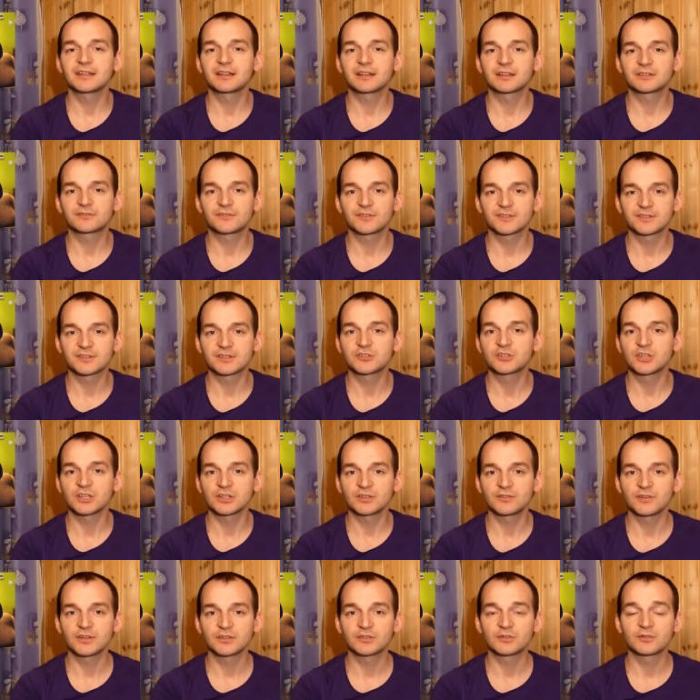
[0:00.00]
electricity
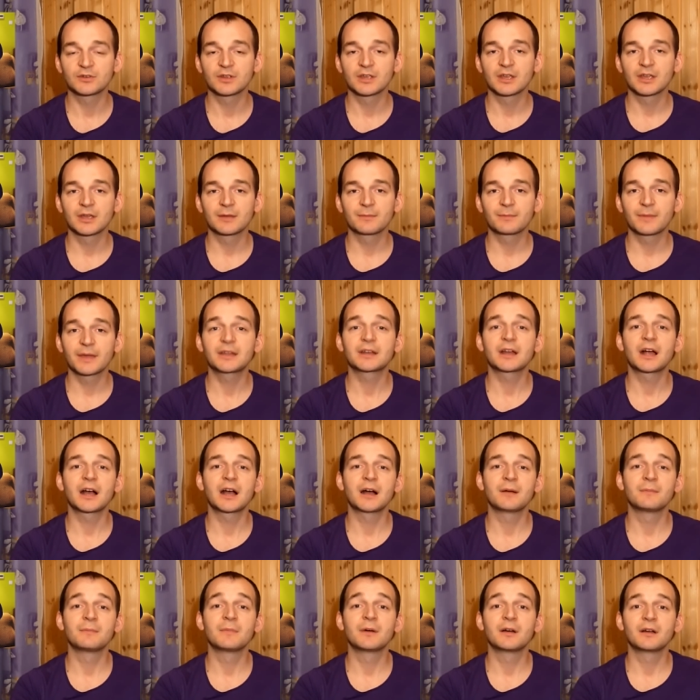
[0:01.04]
generator by
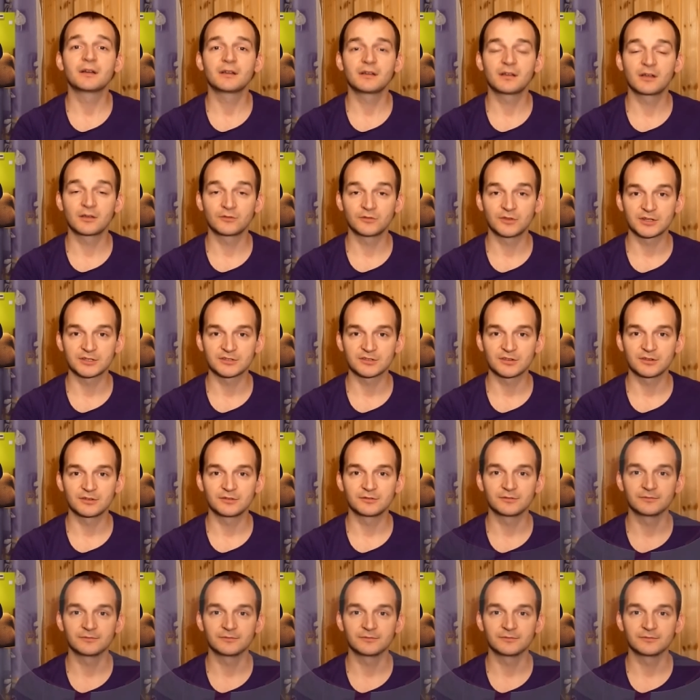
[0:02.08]
Graham Gunderson.